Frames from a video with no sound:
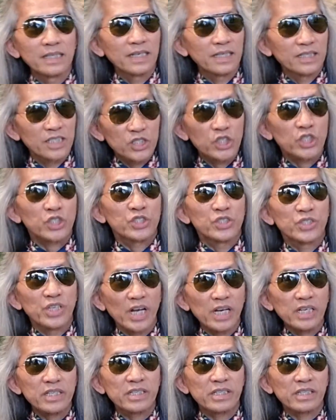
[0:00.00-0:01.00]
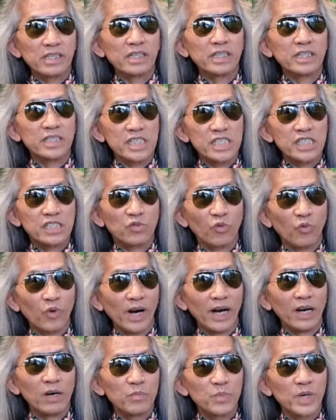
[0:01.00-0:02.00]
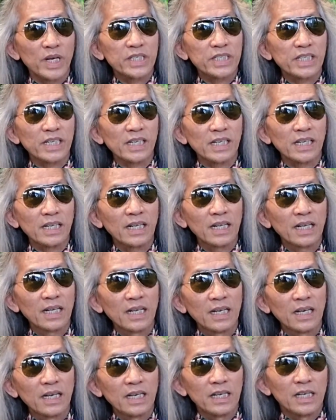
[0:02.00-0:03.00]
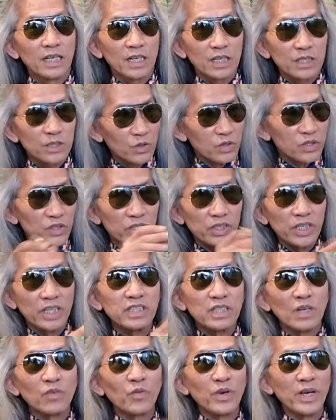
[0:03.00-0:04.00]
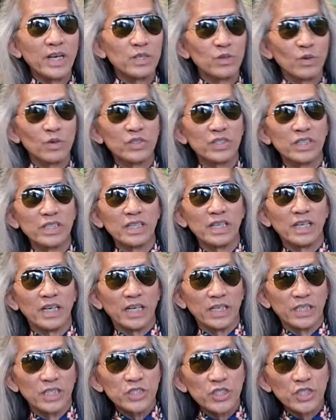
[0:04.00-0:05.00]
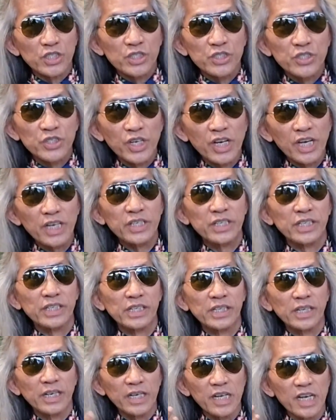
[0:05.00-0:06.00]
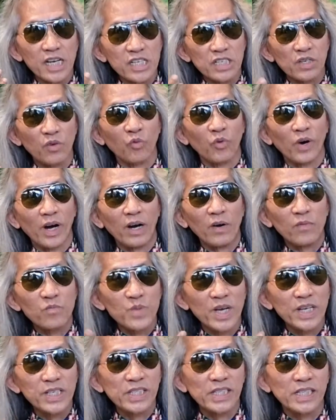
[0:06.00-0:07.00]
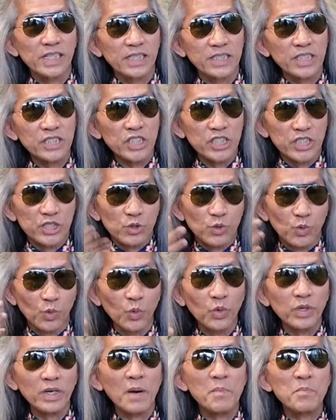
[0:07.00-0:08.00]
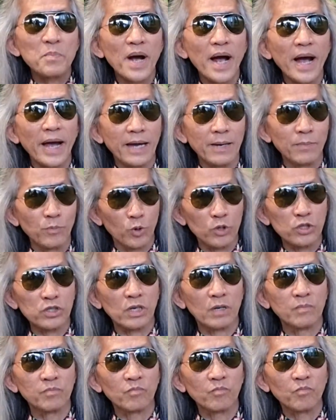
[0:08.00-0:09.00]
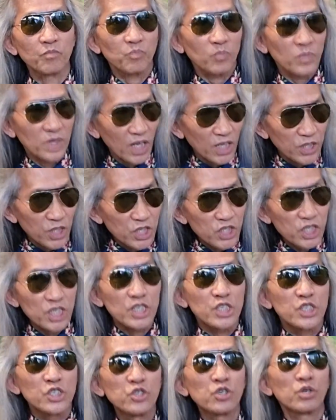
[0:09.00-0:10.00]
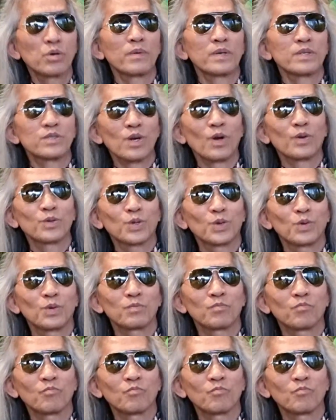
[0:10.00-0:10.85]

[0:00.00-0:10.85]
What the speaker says: This is nature, is aware of nature. You see in the way you see, this is nature, is aware of nature. This is true Dhamma in Buddhism. This is universal truth.